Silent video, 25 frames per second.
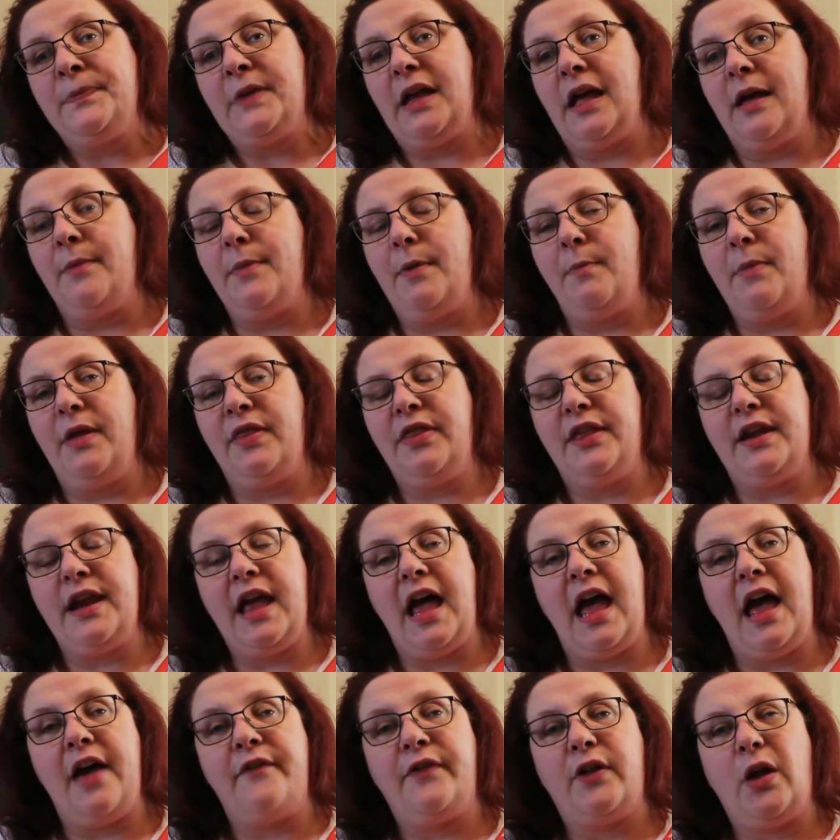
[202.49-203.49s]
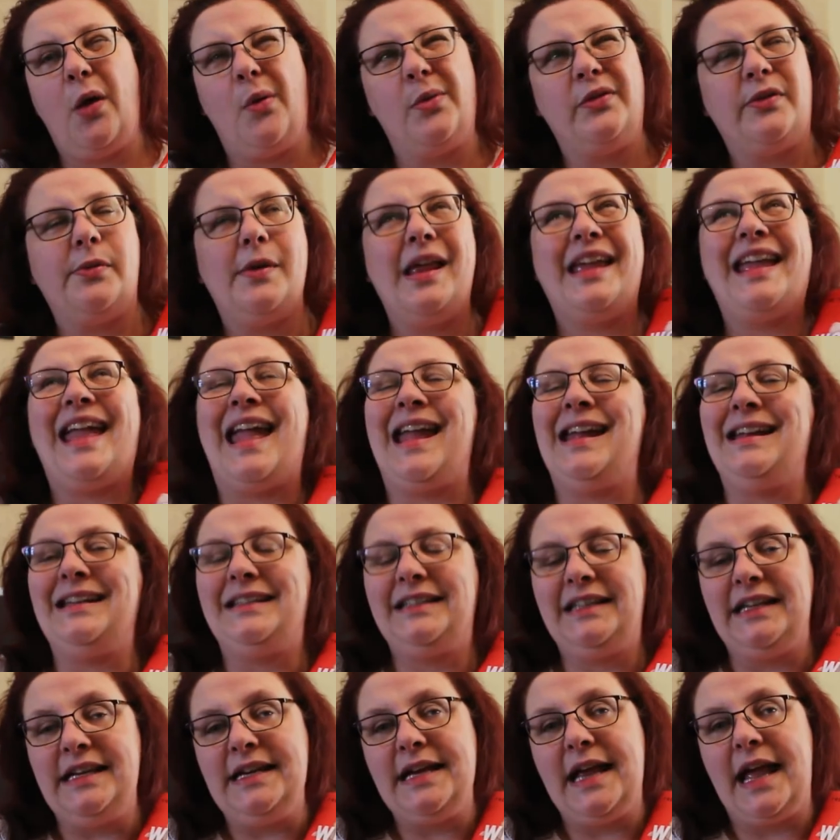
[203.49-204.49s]
Um, a month and a half ago, I was like
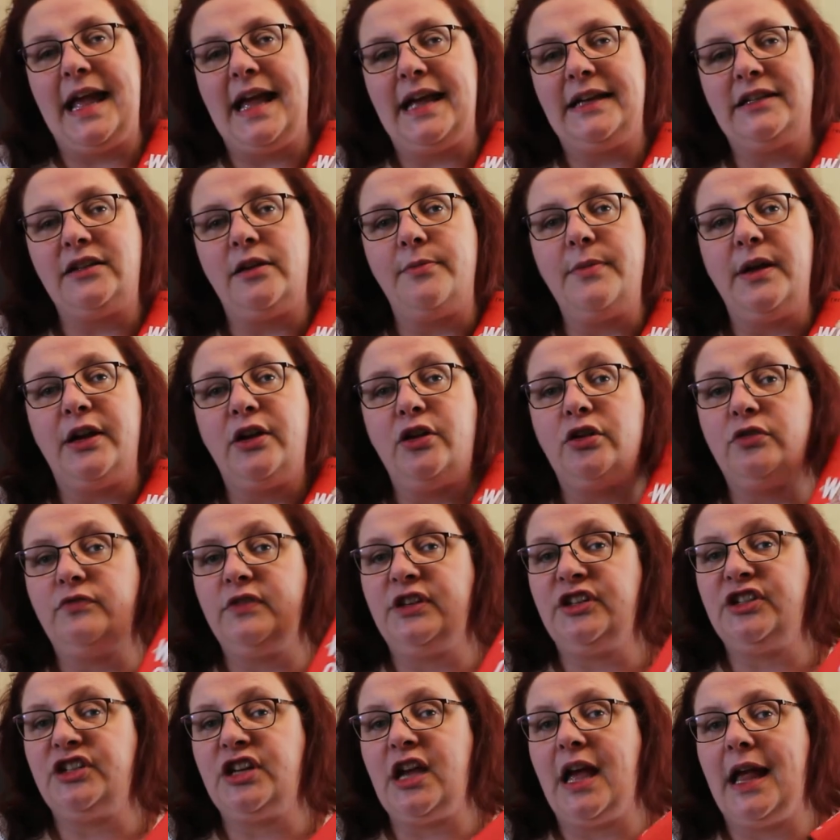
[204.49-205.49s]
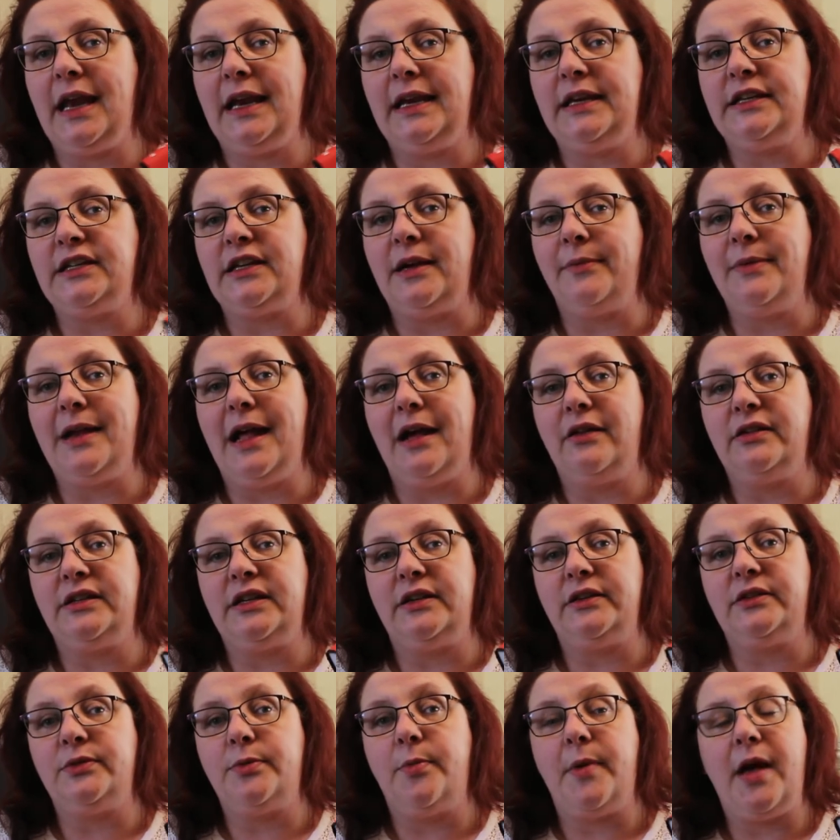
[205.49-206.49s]
18 ahead on my Goodreads challenge. I'm now
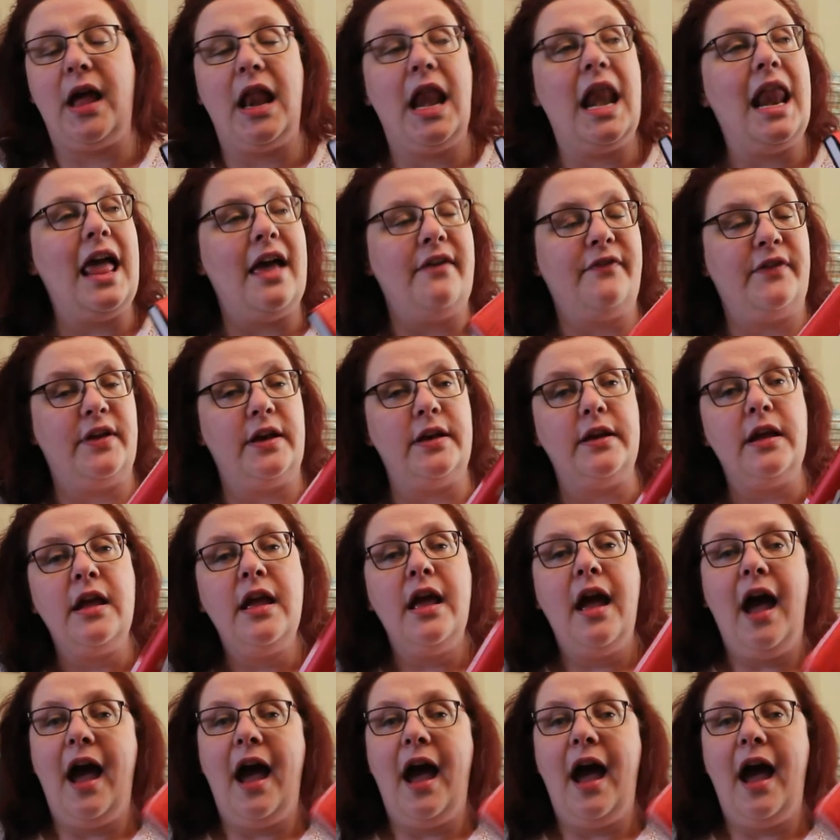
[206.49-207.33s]
down to about 11.